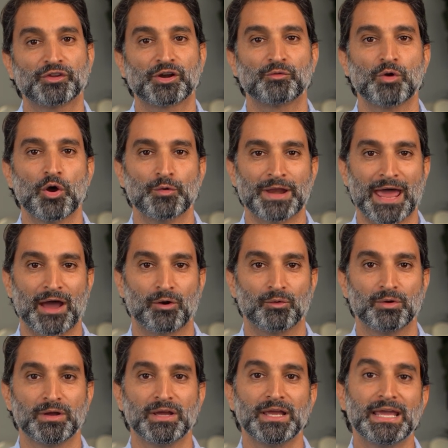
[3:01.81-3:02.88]
in a row now.
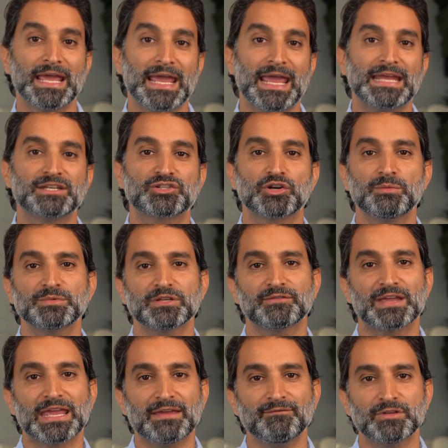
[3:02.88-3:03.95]
In terms
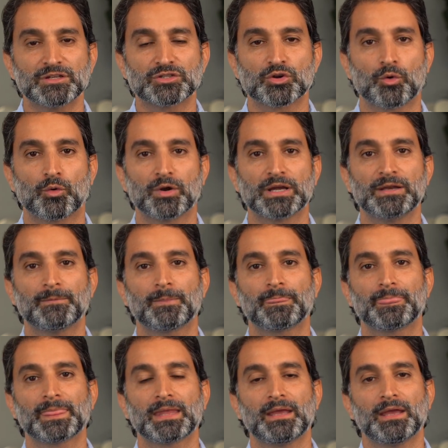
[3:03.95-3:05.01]
of inventory,
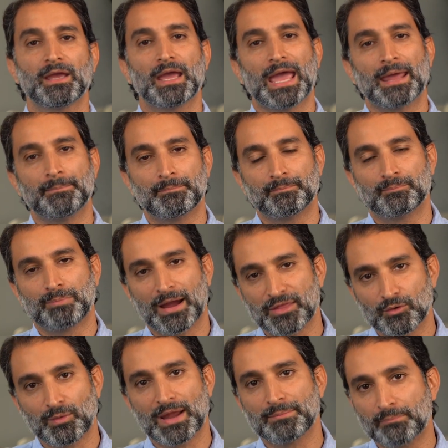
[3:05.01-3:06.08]
and by
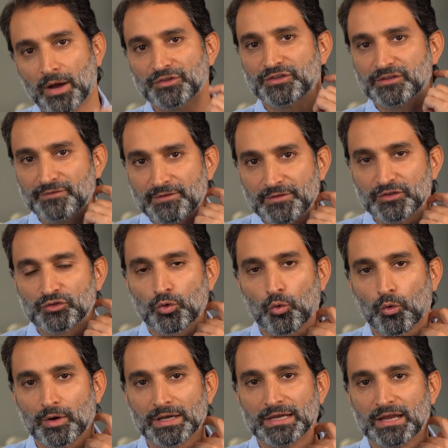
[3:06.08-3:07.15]
the way, months of
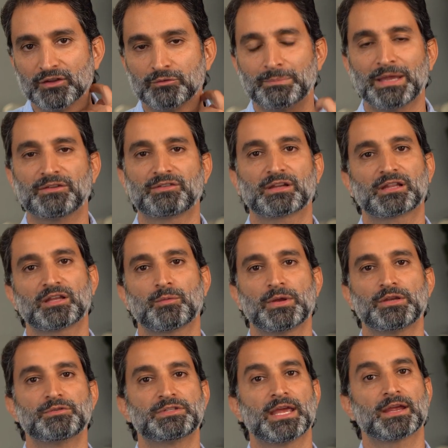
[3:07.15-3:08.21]
inventory is basically
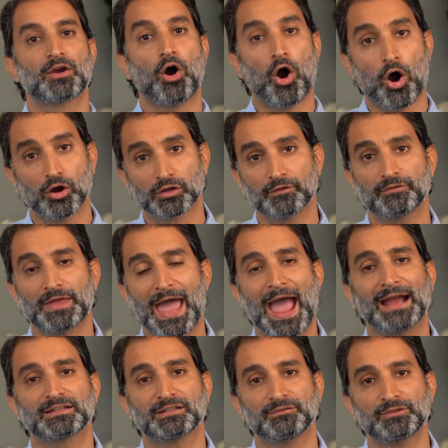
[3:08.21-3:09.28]
when you take all of the
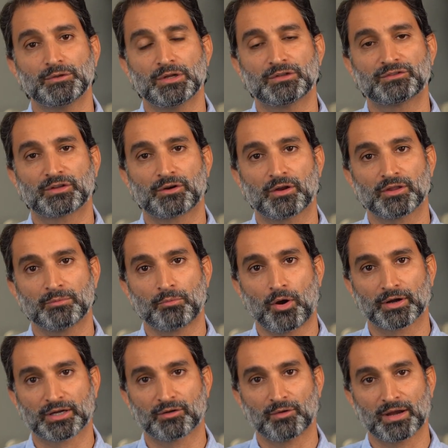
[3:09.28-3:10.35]
active units that are on the
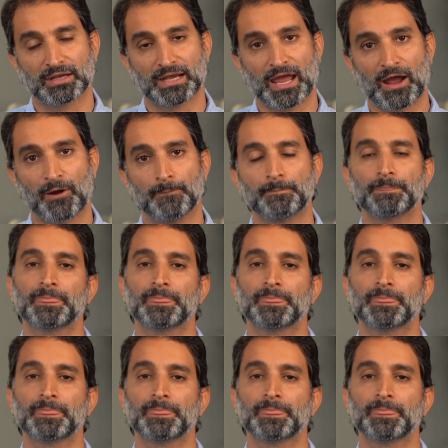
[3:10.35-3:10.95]
market right now,